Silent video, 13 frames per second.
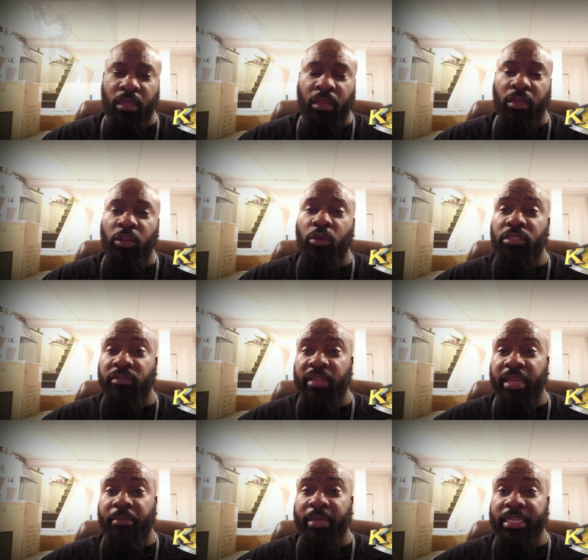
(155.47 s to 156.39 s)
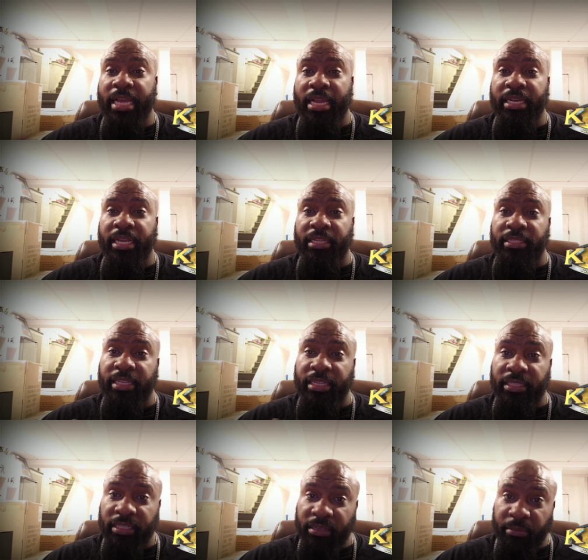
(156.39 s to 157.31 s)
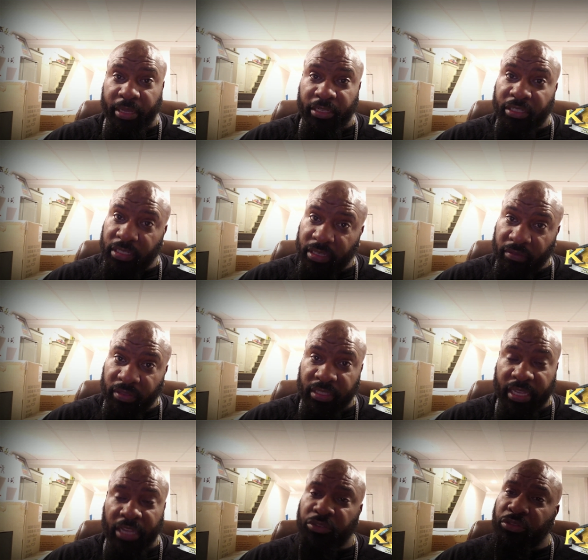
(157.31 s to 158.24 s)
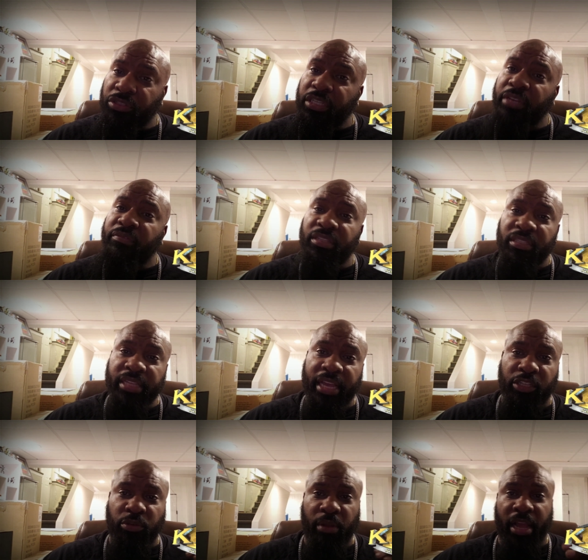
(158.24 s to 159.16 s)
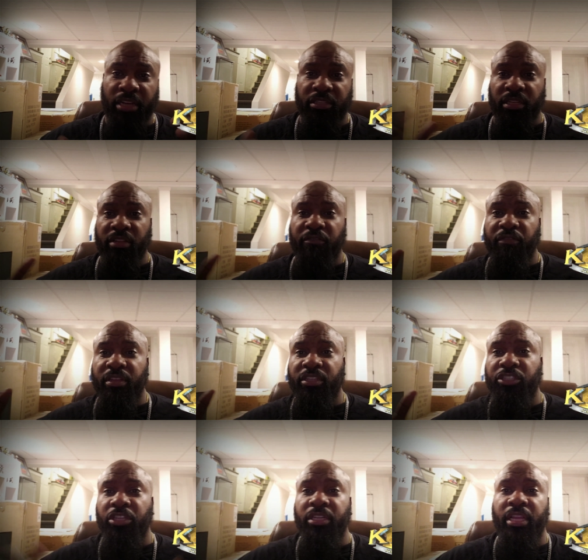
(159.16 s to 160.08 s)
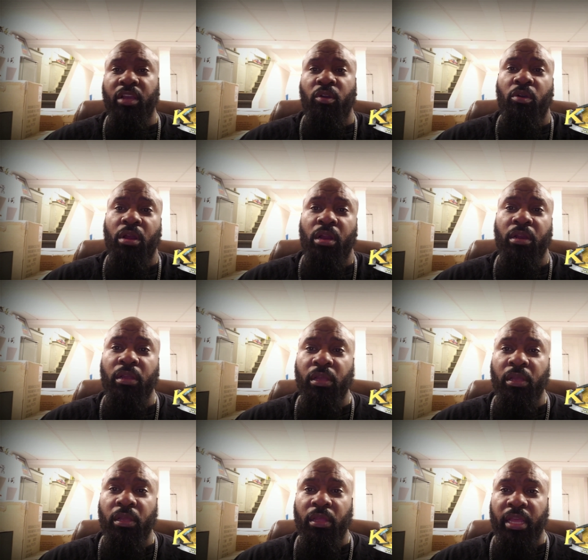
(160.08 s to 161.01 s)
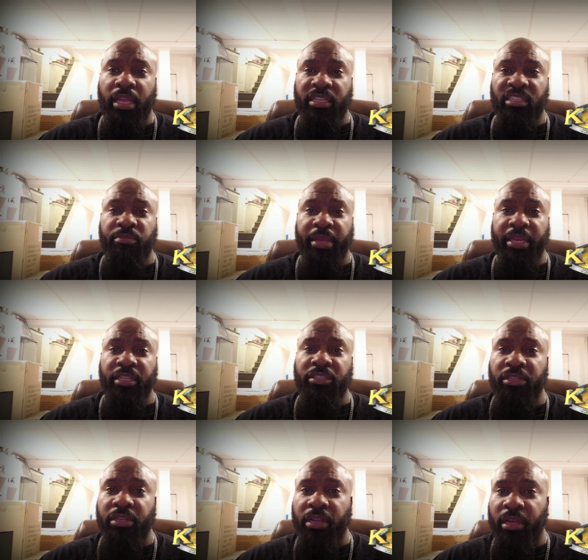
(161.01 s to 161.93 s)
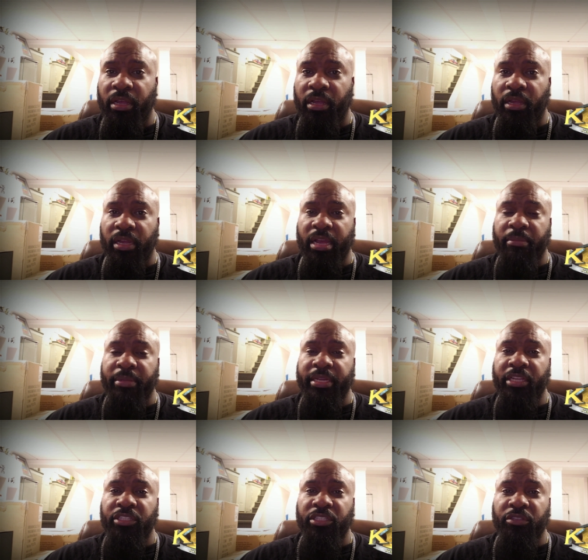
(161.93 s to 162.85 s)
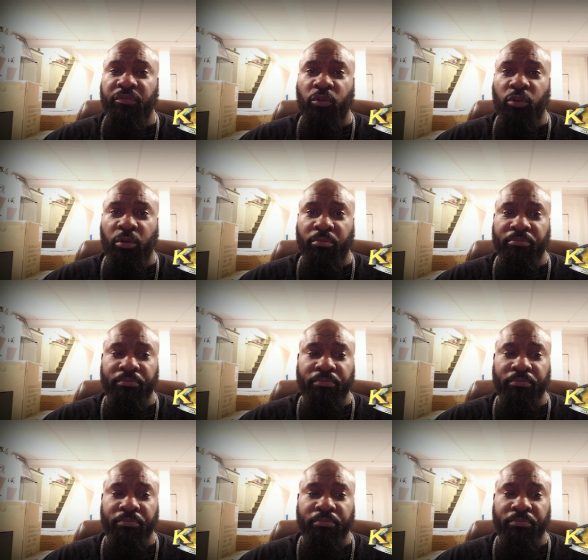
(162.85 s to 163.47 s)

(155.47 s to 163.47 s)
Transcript: lordsofgaming.net to get the dimensions of the statue, to see if the statue actually fits your decor and your space accommodations for him.